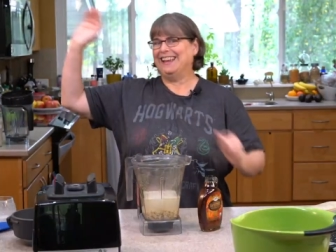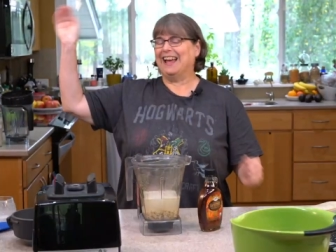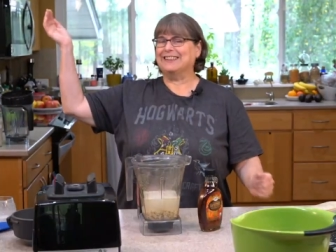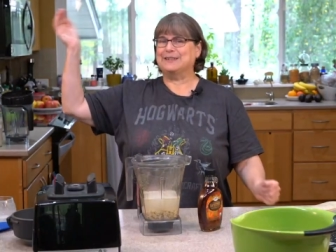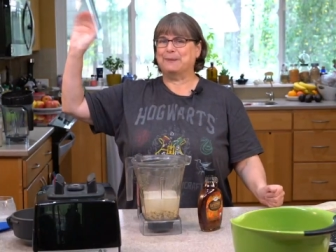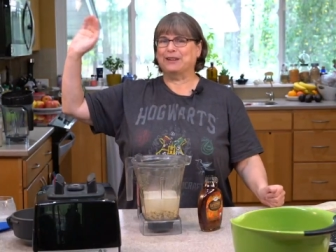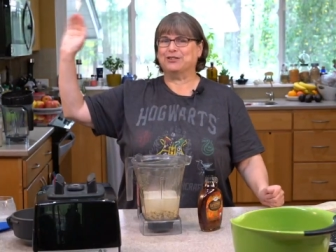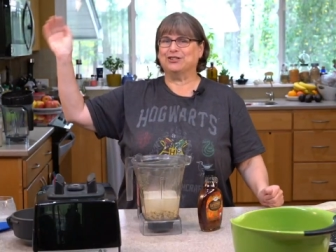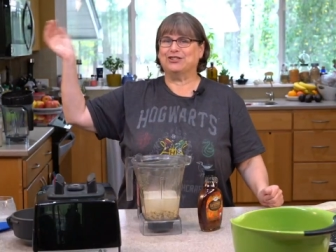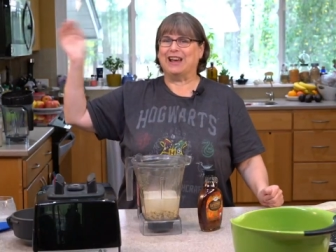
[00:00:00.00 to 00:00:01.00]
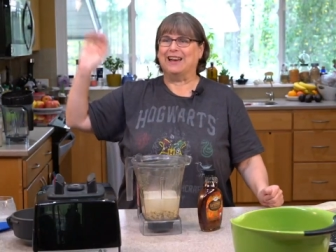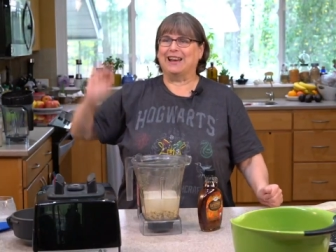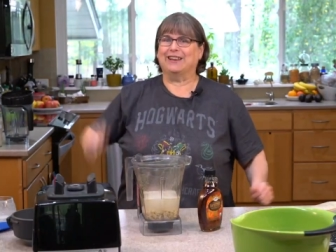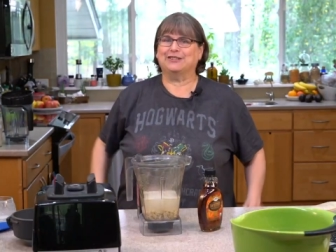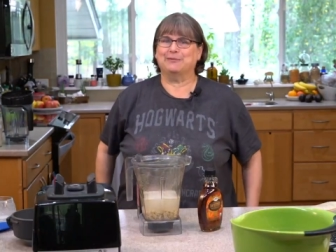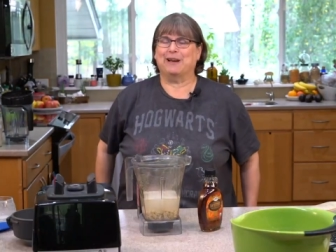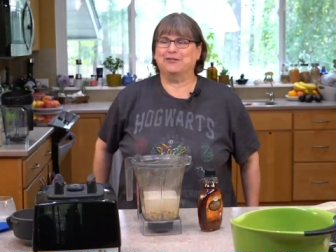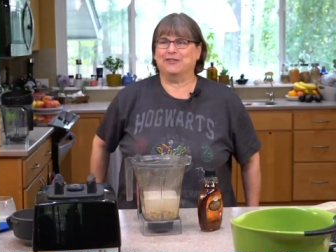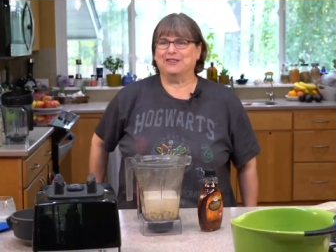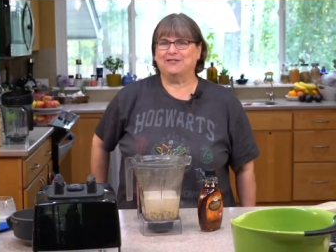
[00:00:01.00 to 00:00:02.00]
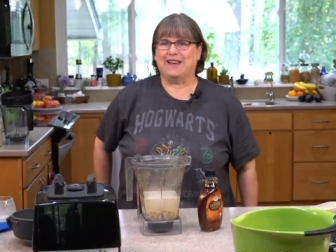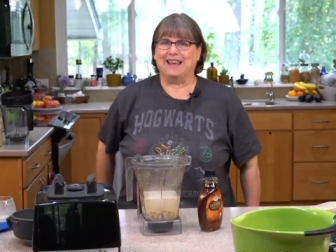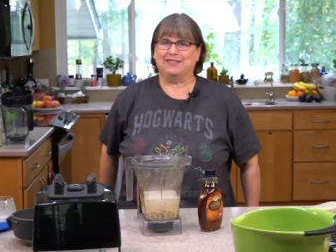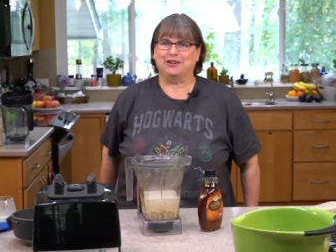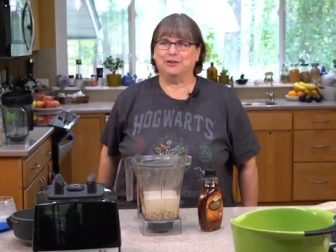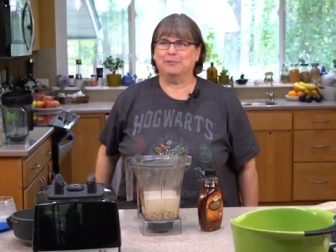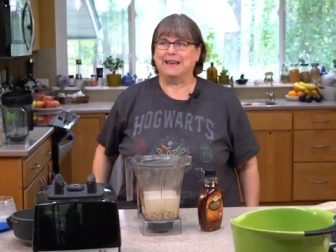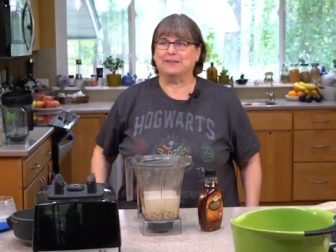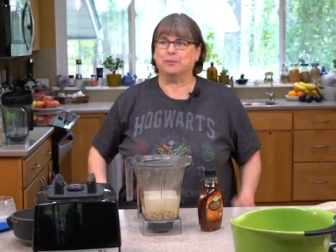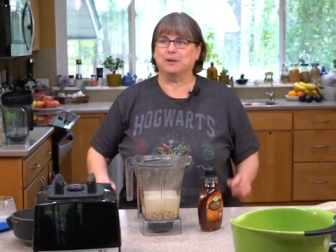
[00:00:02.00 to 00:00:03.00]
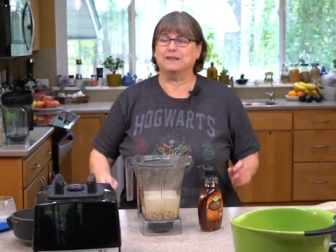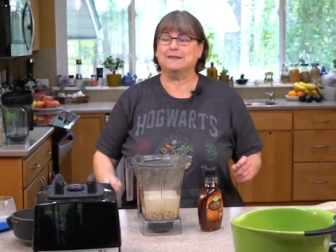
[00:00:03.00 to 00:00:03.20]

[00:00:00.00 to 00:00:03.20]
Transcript: A special shout out to my friend Faith, who makes wooden